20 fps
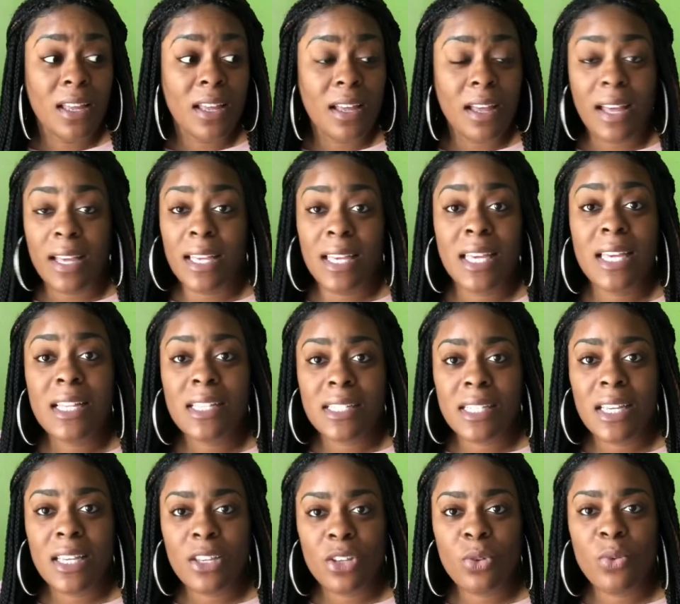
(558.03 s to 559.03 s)
I can't
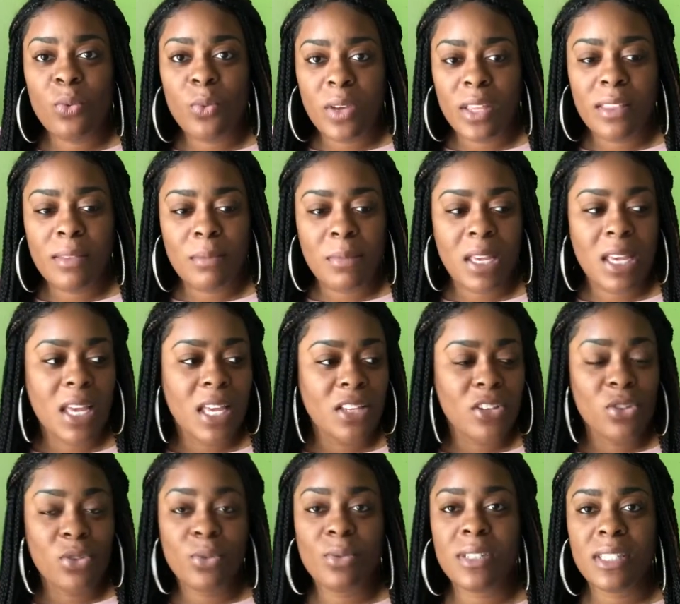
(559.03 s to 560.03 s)
take you with me
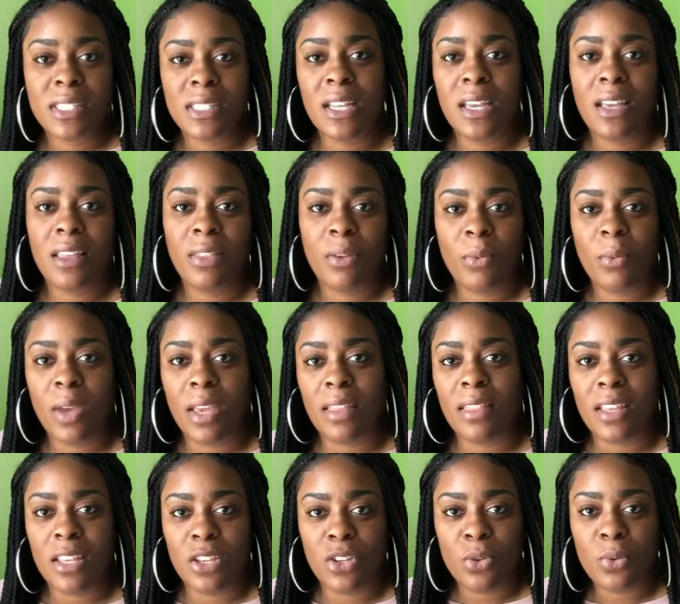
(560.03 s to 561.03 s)
and you stay the way
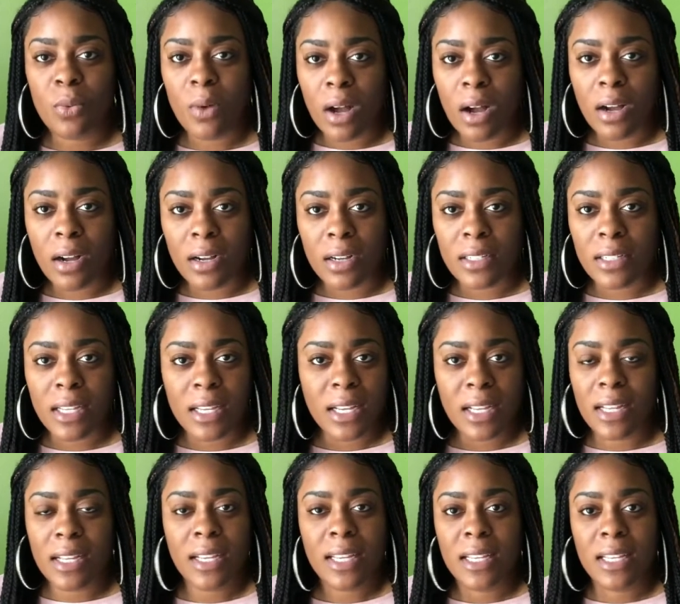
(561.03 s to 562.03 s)
that you are. Like,
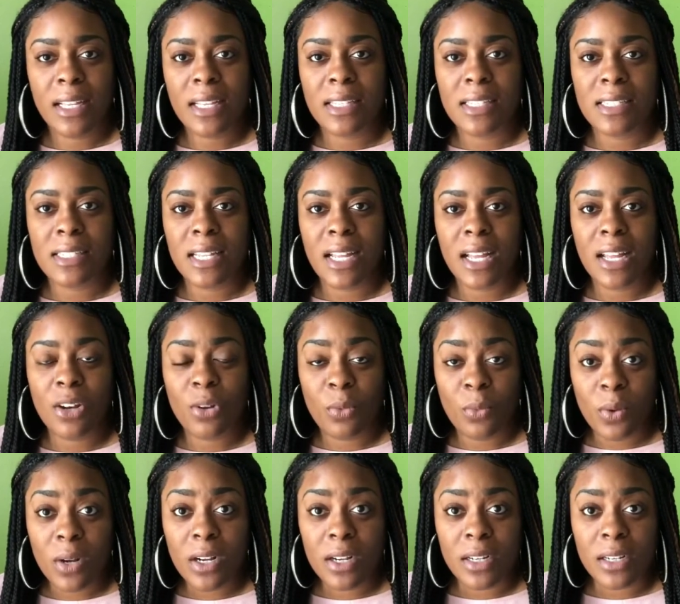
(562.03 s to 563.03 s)
it's not going to
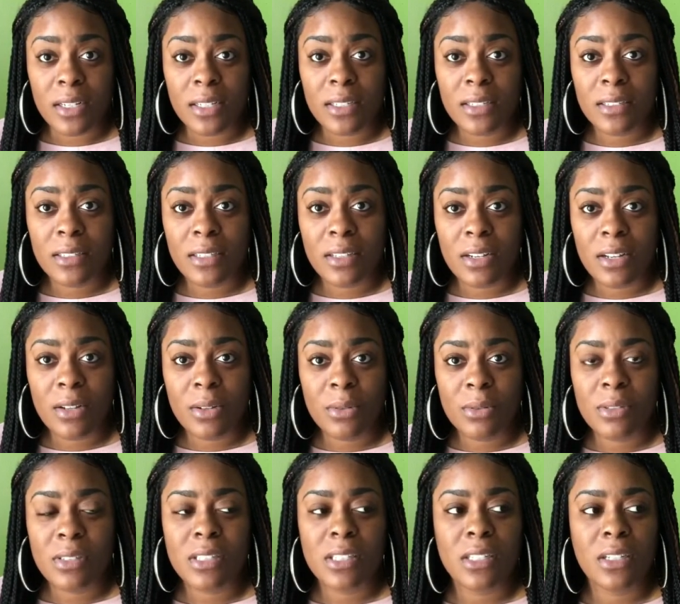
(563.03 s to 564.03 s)
work,
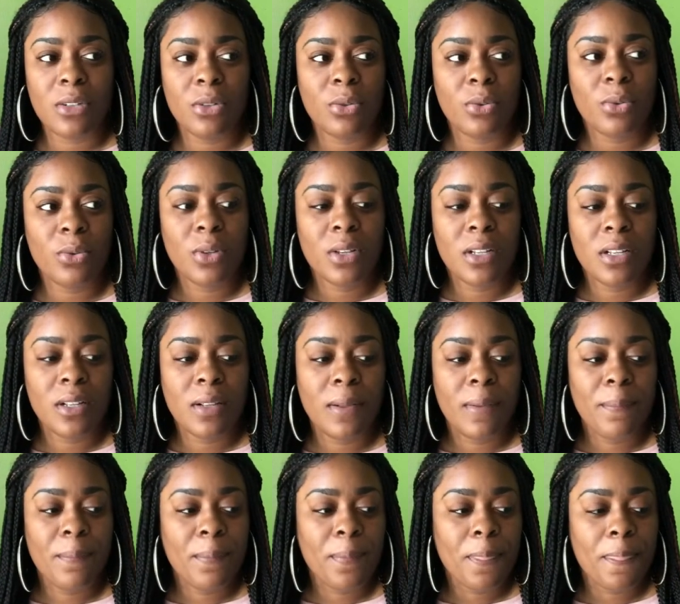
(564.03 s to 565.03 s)
So
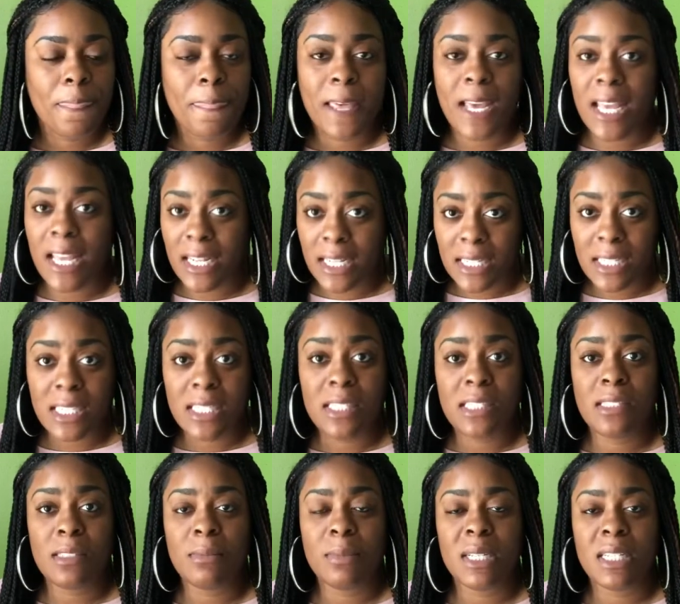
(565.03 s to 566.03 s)
I had to
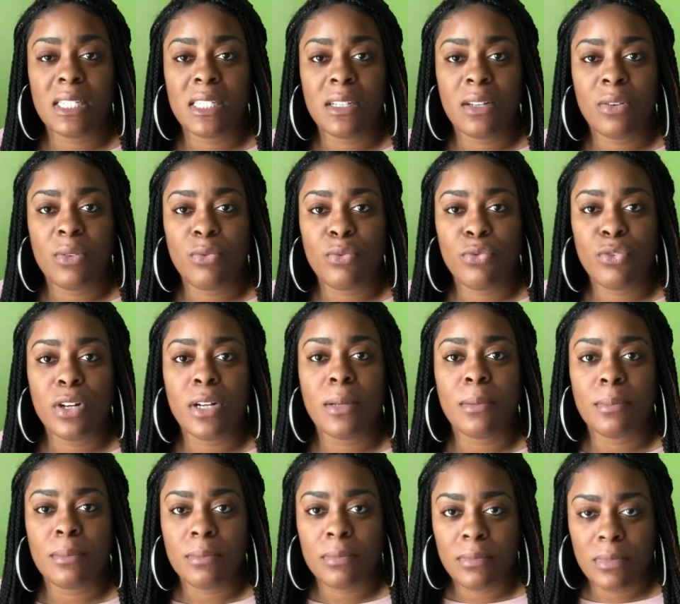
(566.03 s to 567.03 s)
distance myself
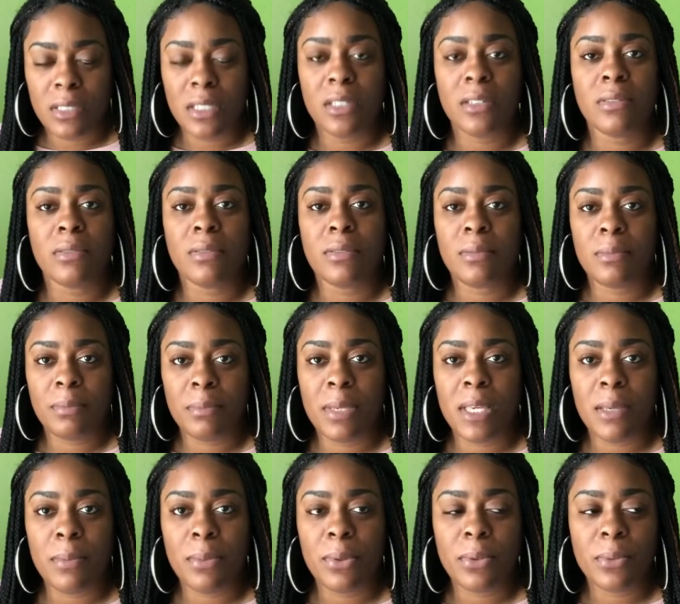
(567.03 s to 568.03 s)
from certain
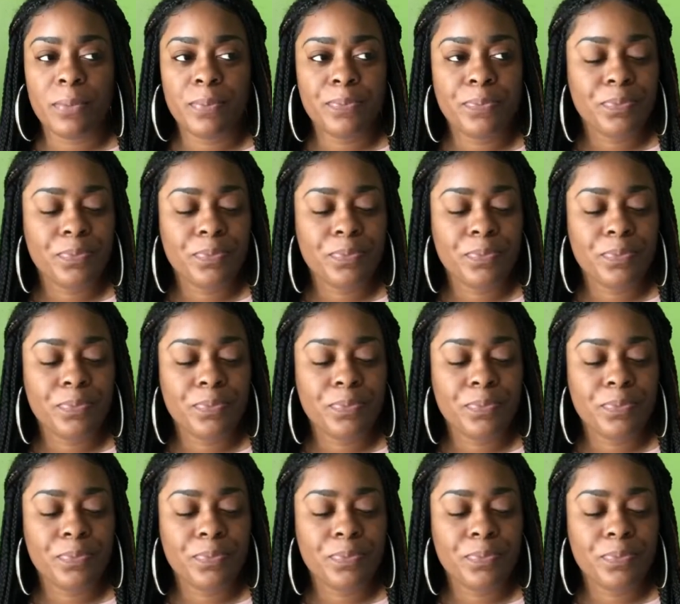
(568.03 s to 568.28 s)
people.